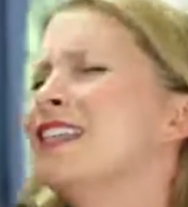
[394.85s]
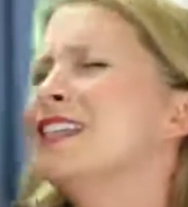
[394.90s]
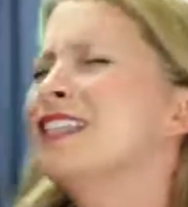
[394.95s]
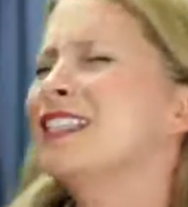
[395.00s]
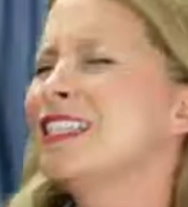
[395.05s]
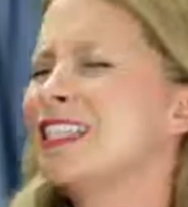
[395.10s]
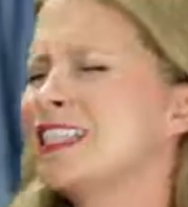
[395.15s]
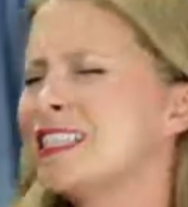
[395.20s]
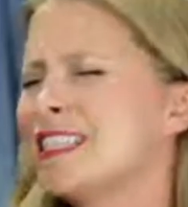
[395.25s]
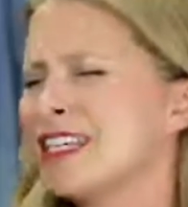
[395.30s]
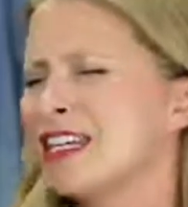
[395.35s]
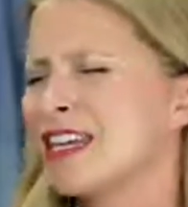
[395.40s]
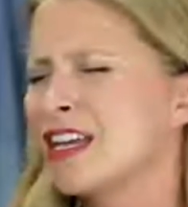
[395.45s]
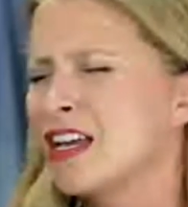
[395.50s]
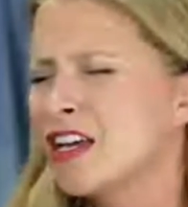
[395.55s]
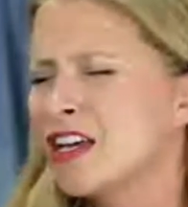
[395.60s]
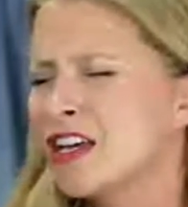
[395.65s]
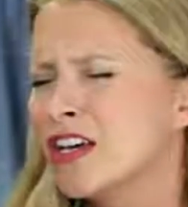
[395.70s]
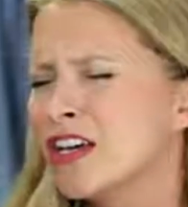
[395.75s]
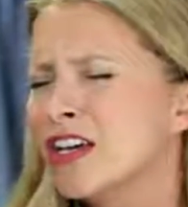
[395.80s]
it's
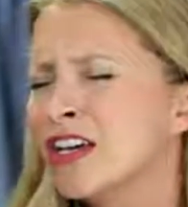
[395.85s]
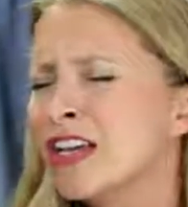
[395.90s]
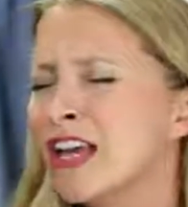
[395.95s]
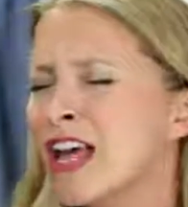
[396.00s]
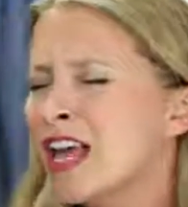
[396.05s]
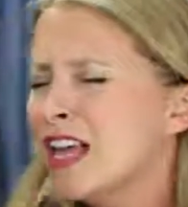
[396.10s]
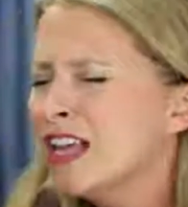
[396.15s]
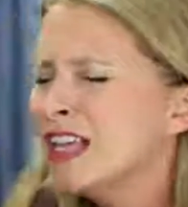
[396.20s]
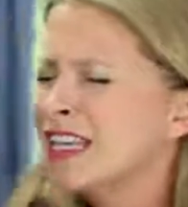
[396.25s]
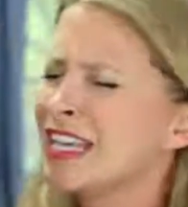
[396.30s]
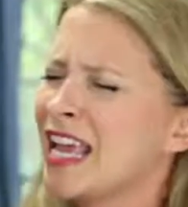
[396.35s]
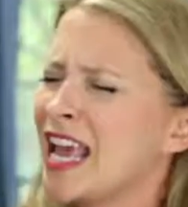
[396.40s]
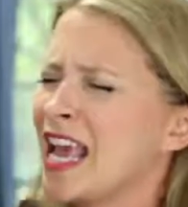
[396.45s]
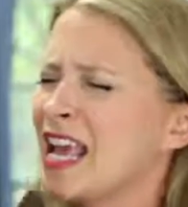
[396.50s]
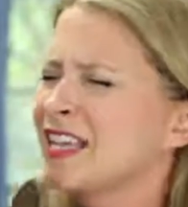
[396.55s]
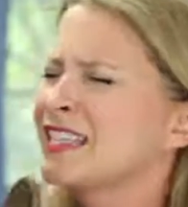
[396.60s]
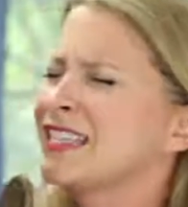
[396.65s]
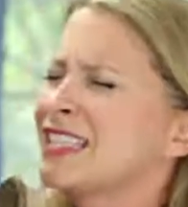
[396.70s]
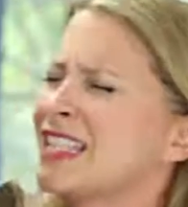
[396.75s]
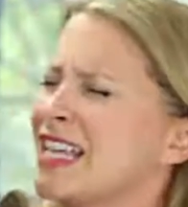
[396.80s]
easier.
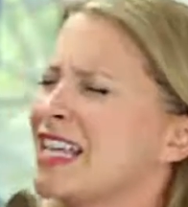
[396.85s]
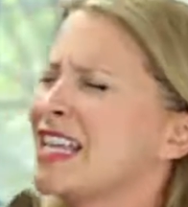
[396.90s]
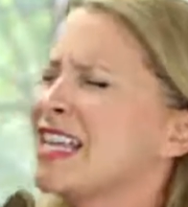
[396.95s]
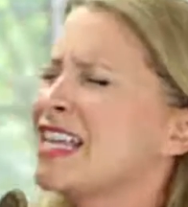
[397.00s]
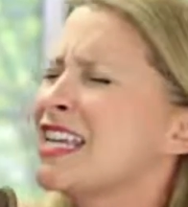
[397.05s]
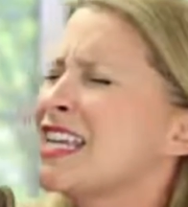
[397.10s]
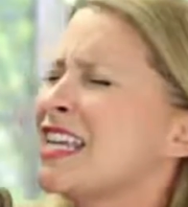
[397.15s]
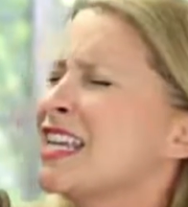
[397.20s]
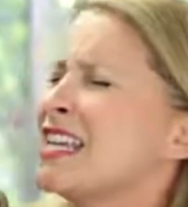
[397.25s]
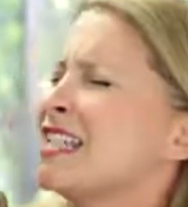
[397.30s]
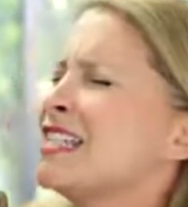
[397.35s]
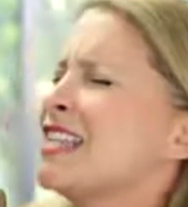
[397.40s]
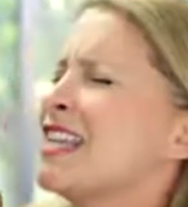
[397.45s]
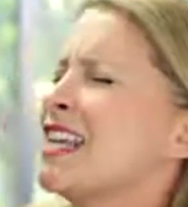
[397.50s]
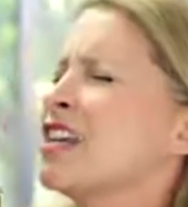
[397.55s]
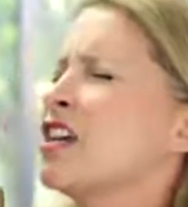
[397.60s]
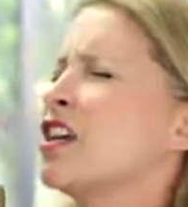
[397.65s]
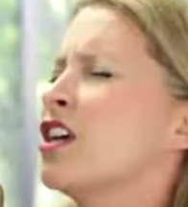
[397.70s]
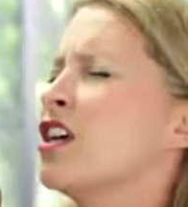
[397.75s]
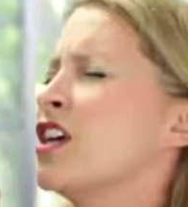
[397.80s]
Yeah, it's
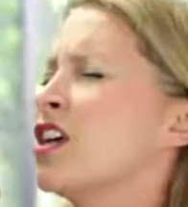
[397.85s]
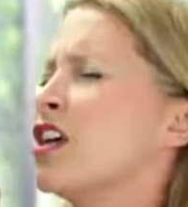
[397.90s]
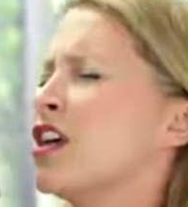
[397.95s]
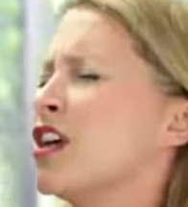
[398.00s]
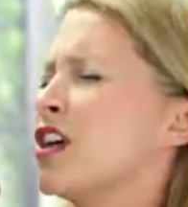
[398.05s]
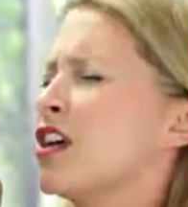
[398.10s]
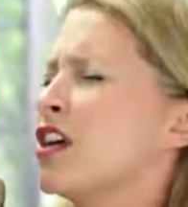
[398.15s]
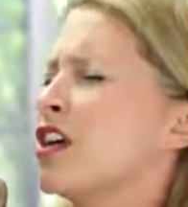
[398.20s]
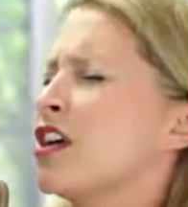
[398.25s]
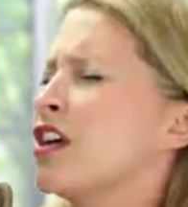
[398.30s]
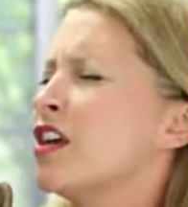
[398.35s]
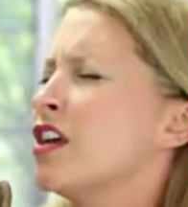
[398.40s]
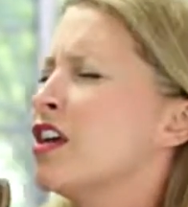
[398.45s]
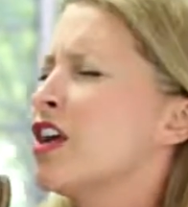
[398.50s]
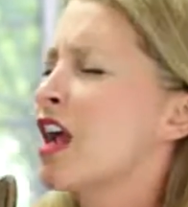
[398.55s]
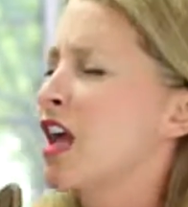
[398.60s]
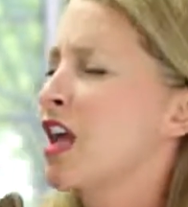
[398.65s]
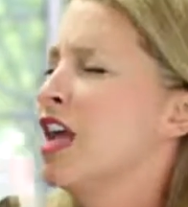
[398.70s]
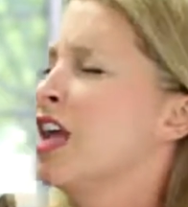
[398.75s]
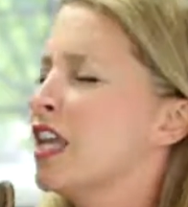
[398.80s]
easier.
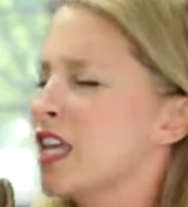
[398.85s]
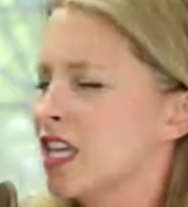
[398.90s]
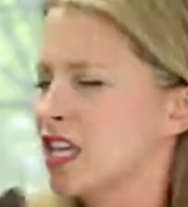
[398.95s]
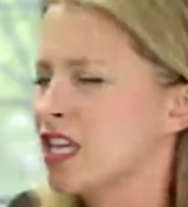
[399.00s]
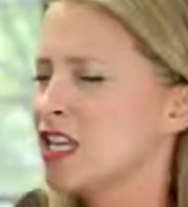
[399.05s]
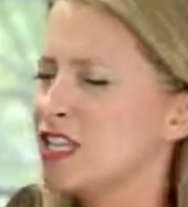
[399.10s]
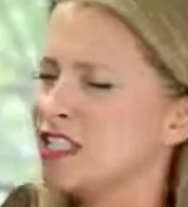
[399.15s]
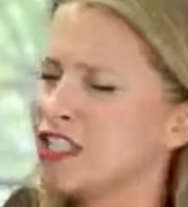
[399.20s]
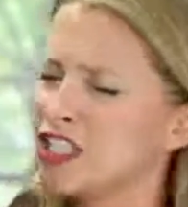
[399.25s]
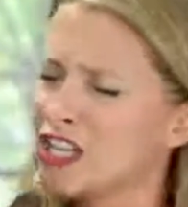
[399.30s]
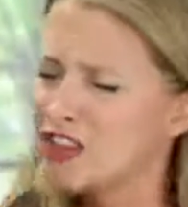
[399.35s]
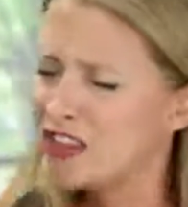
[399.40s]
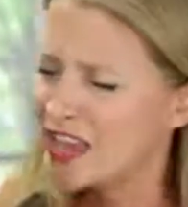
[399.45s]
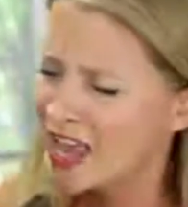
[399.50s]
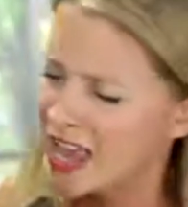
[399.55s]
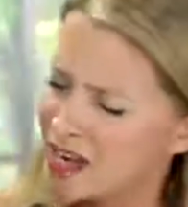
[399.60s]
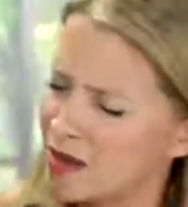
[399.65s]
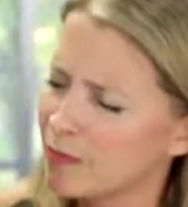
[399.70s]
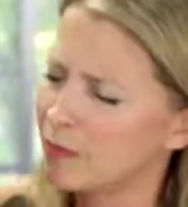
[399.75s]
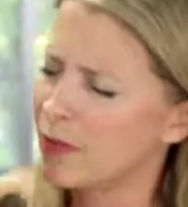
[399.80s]
Easier
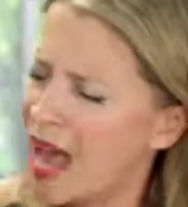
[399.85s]
than a